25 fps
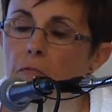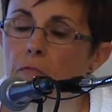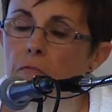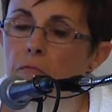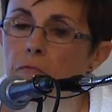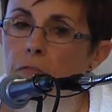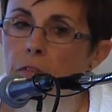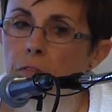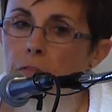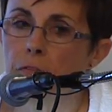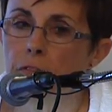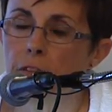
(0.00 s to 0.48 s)

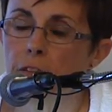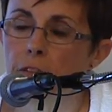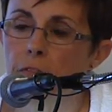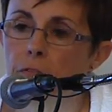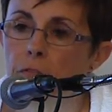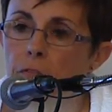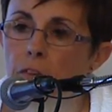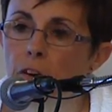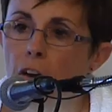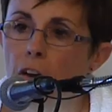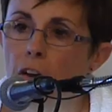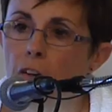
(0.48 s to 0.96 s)

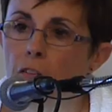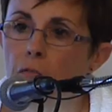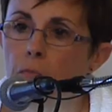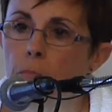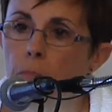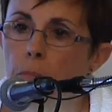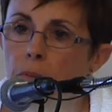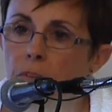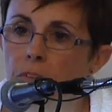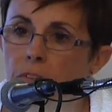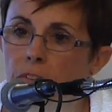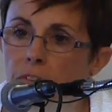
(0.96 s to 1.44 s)

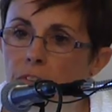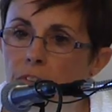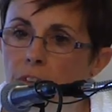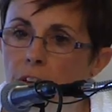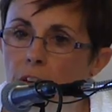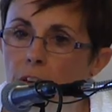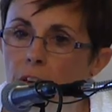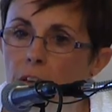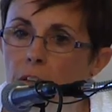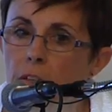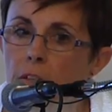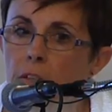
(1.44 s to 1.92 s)

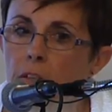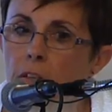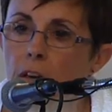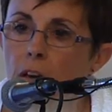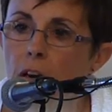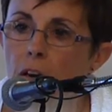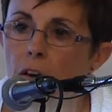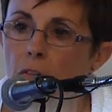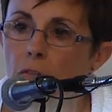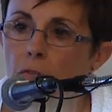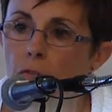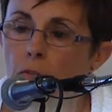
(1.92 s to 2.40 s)
55%
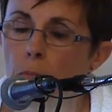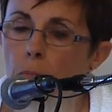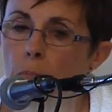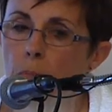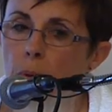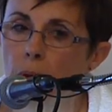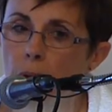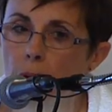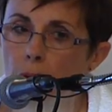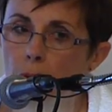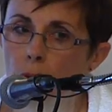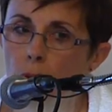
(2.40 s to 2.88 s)
of the
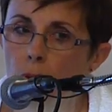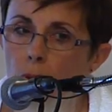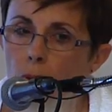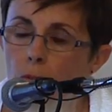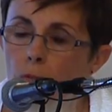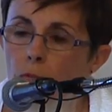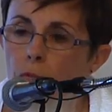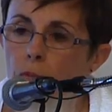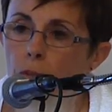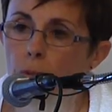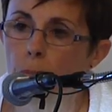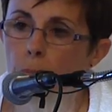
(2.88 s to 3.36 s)

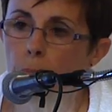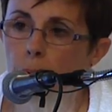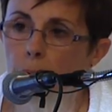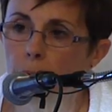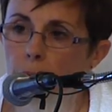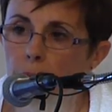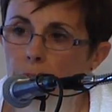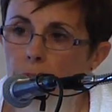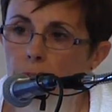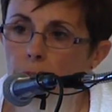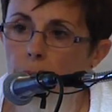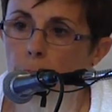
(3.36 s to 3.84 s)
payroll for the hmm.
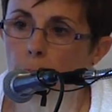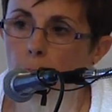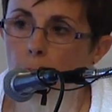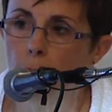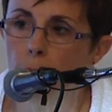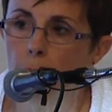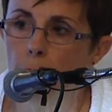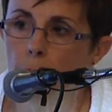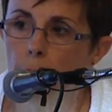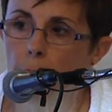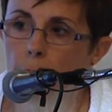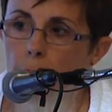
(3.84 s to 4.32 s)
police
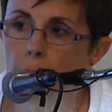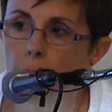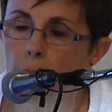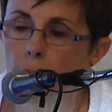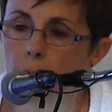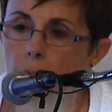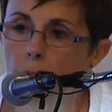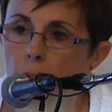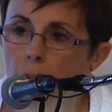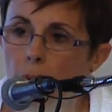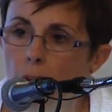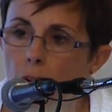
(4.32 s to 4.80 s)
department
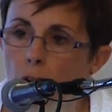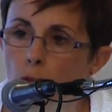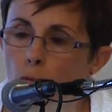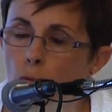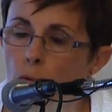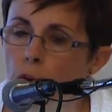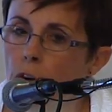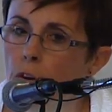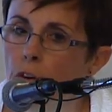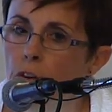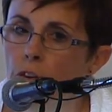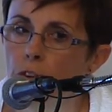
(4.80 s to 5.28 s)

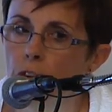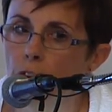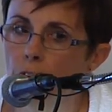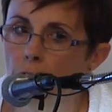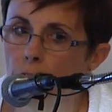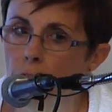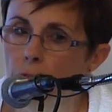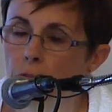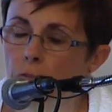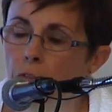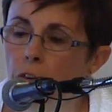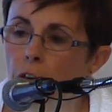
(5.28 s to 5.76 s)
we are
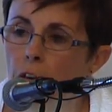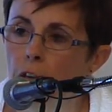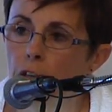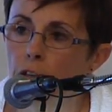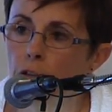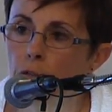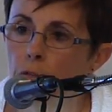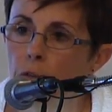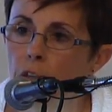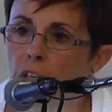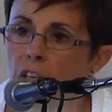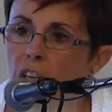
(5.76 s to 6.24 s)
not
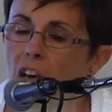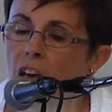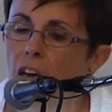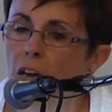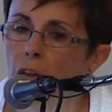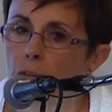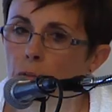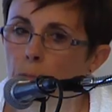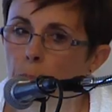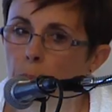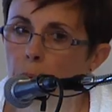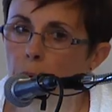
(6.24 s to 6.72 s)
factoring
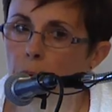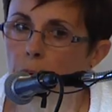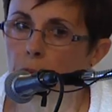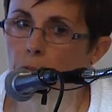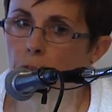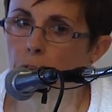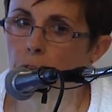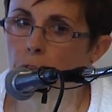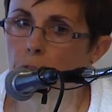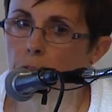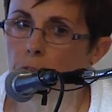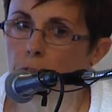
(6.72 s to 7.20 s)
health
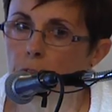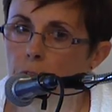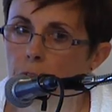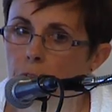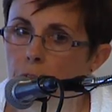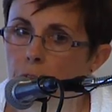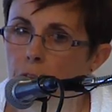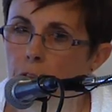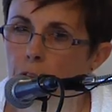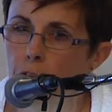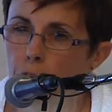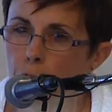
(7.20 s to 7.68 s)
benefits.
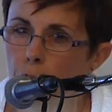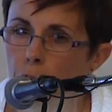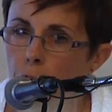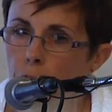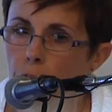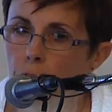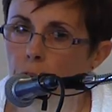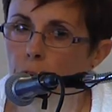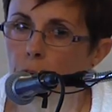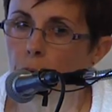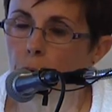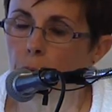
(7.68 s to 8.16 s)
Do you
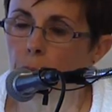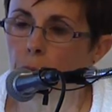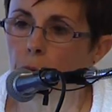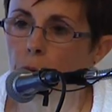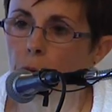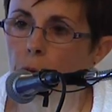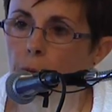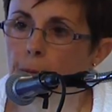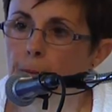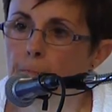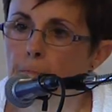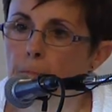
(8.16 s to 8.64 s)
understand what I'm
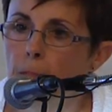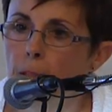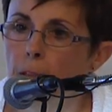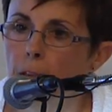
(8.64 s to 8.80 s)
saying?